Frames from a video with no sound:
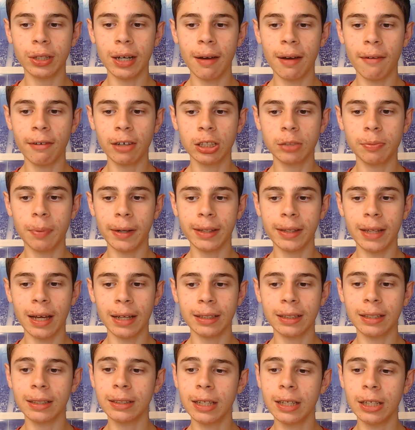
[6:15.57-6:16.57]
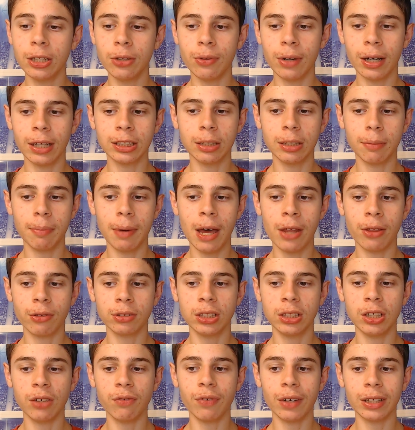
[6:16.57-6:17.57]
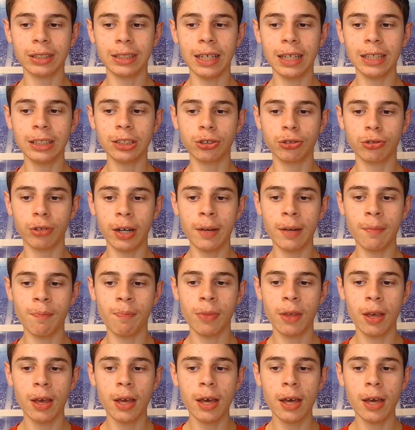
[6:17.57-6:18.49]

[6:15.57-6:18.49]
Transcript: and I would expect that to continue against the Panthers' defense. It isn't great.